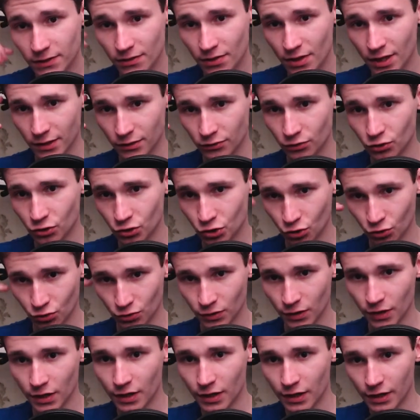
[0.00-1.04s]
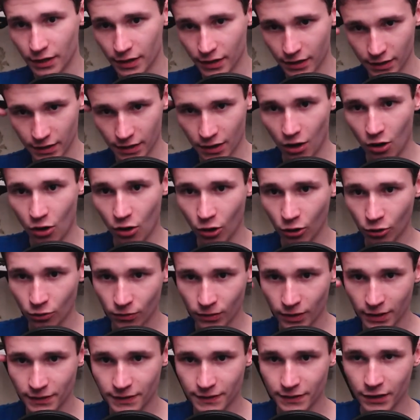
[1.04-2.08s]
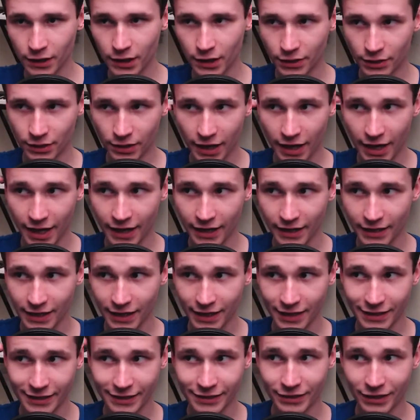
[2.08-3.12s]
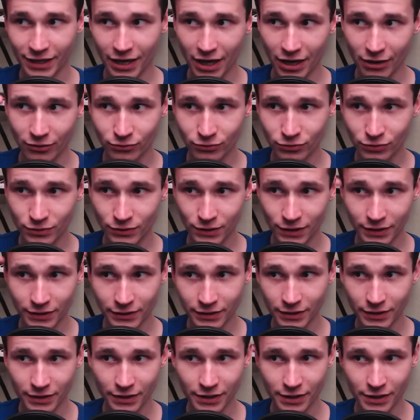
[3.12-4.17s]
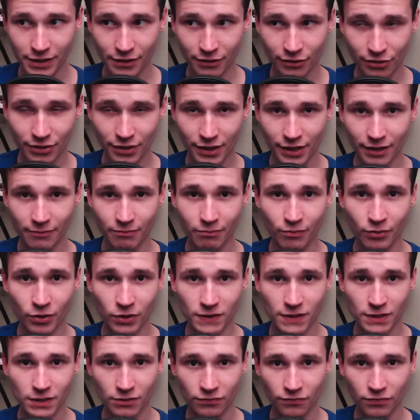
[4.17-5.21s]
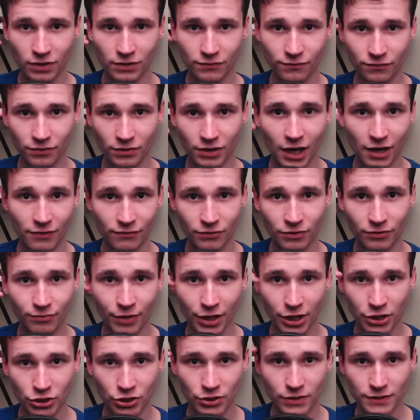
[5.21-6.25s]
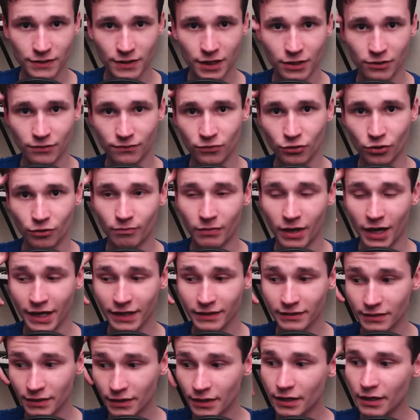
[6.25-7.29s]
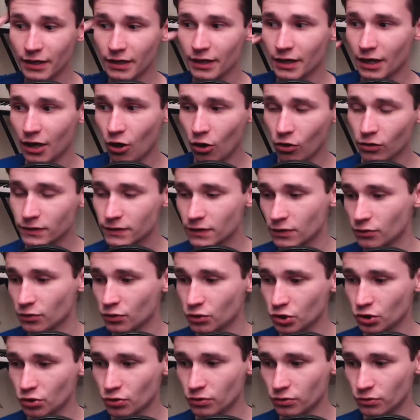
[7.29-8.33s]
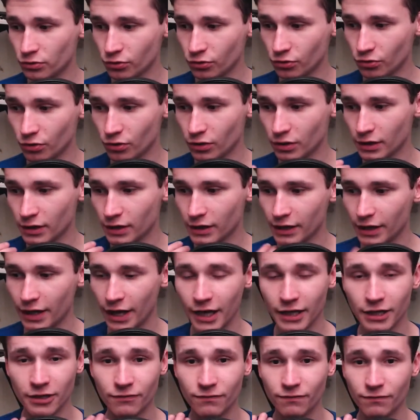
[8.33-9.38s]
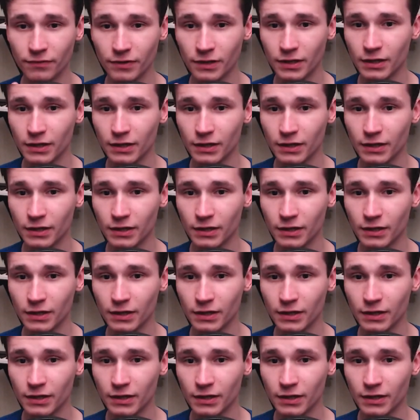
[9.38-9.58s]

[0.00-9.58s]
that you should always around the the positive affirmation side of your mind. Also, you should do kind of